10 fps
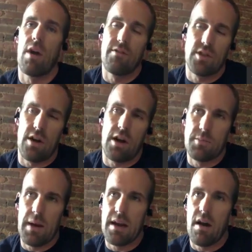I've
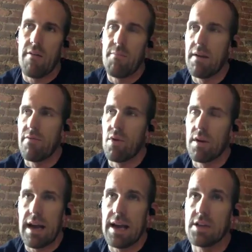paid for it in
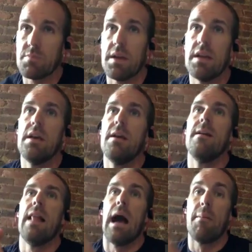cash, but
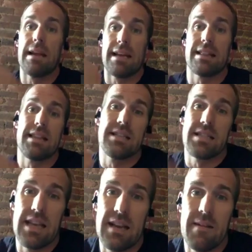I'm going to get this
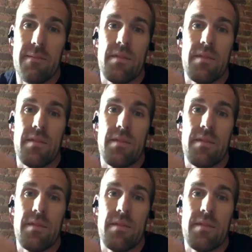thing